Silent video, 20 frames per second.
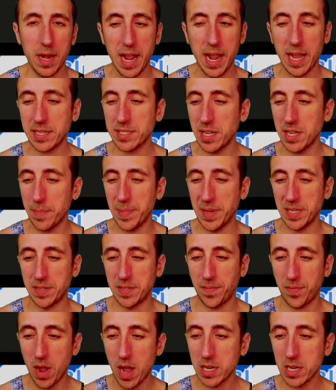Next up is
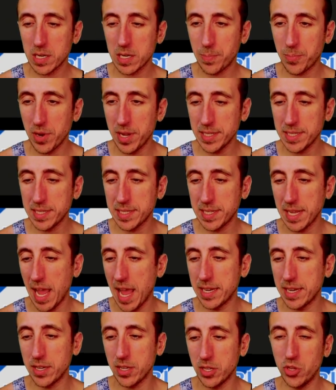Frog Prince,
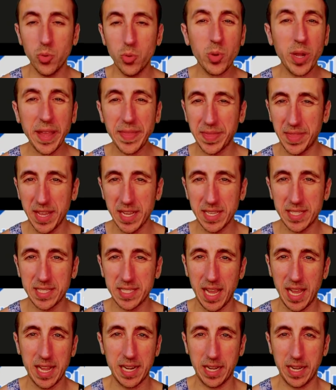and you get this
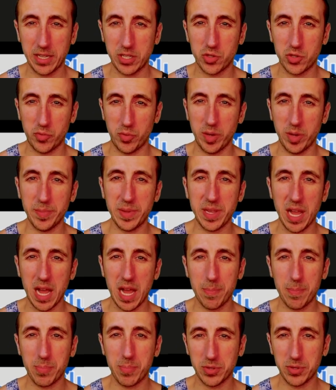at an extremely
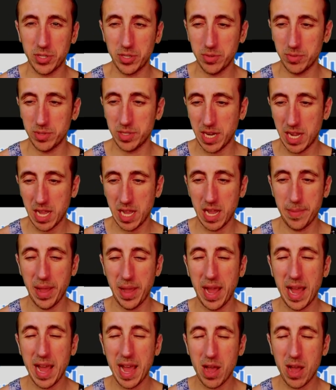opportune time.
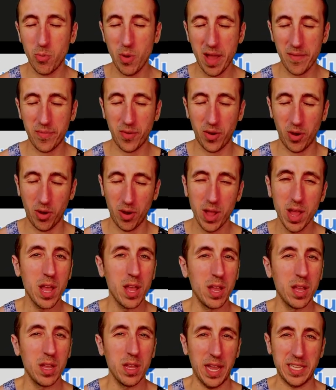However,
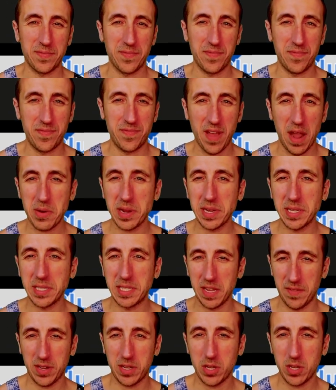it's very
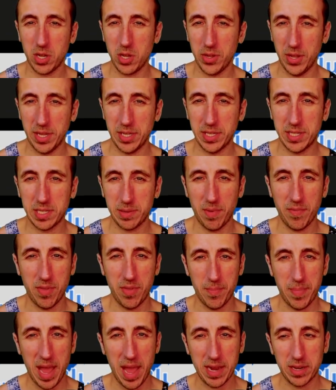difficult in some of
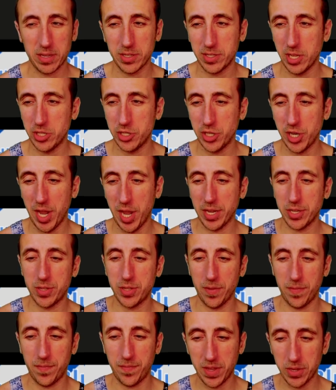the battles to change
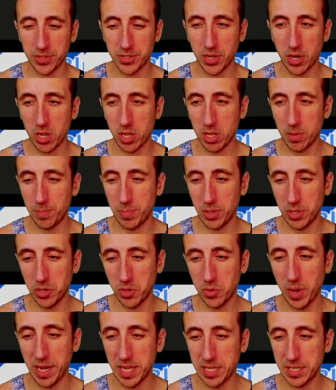the field to all
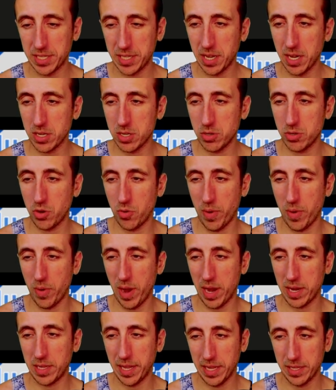blue, and it's going to go
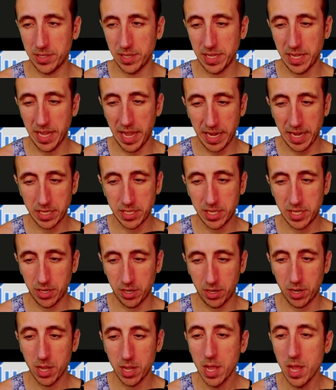directly into the A
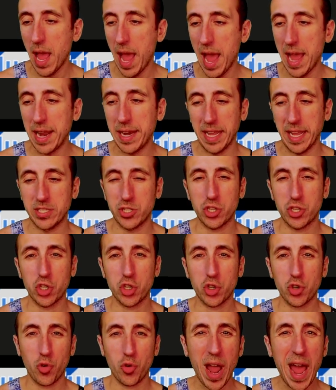tier. And its
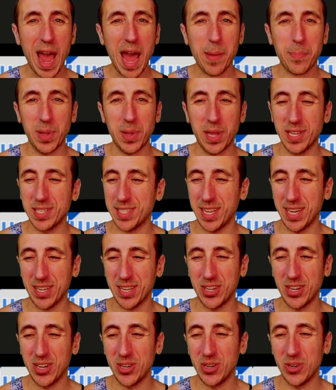trap is going
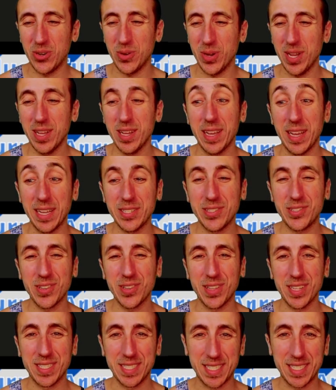to go
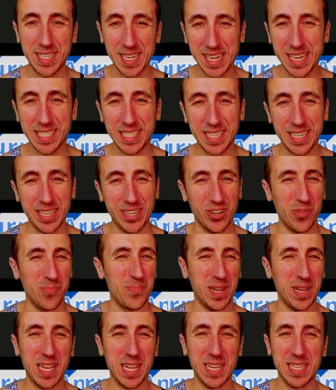into the D tier
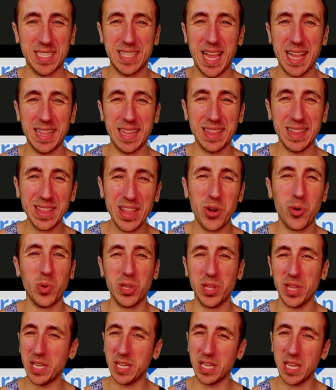because they
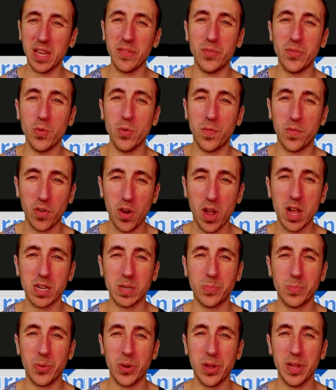literally give you
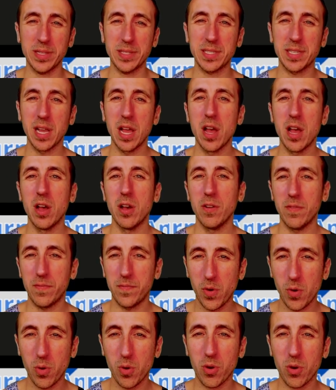Frog Prince
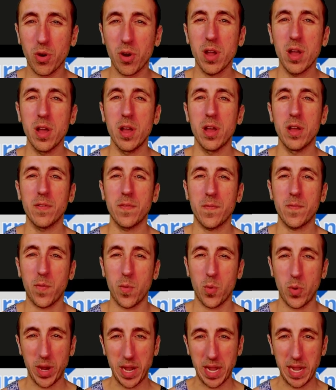for
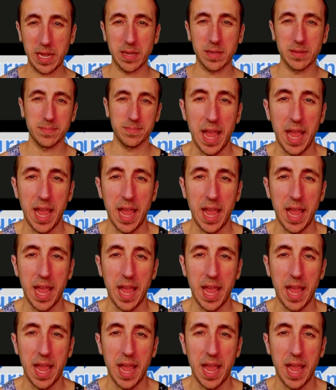free.